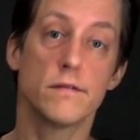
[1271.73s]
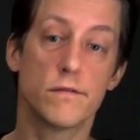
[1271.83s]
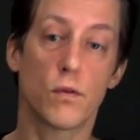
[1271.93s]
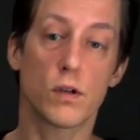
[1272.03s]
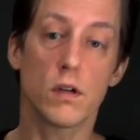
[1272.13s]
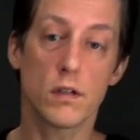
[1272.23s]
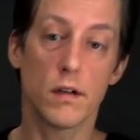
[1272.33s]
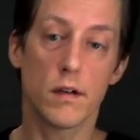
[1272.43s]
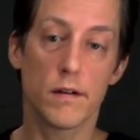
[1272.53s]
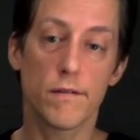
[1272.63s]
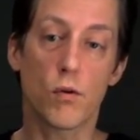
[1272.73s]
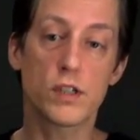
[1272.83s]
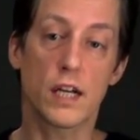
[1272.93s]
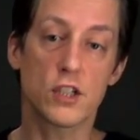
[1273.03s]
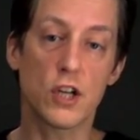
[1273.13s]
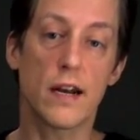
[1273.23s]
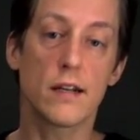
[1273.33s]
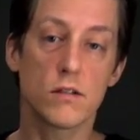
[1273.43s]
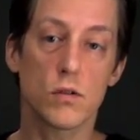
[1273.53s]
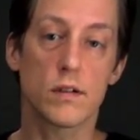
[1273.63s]
vortex
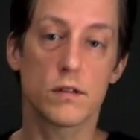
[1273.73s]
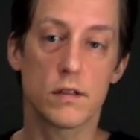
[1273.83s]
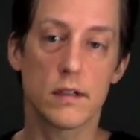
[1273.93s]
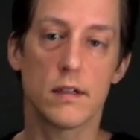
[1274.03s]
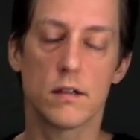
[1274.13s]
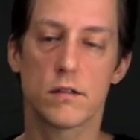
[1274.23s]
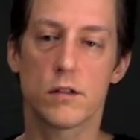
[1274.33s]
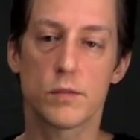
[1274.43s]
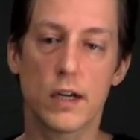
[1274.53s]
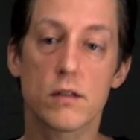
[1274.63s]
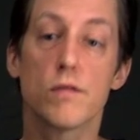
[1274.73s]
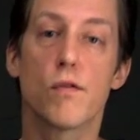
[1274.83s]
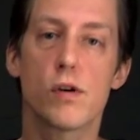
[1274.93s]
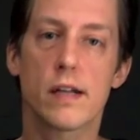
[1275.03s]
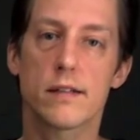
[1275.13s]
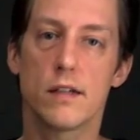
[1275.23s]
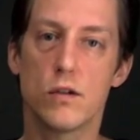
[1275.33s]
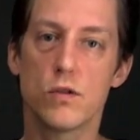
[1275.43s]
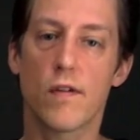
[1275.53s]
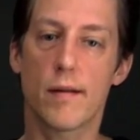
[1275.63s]
shedding, so they're subject to
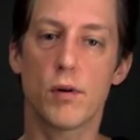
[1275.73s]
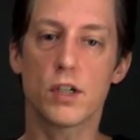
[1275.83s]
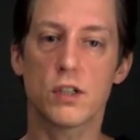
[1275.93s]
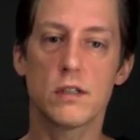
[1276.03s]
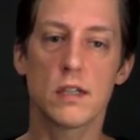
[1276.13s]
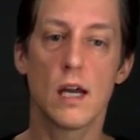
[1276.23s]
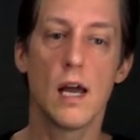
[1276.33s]
vortex-induced vibrations.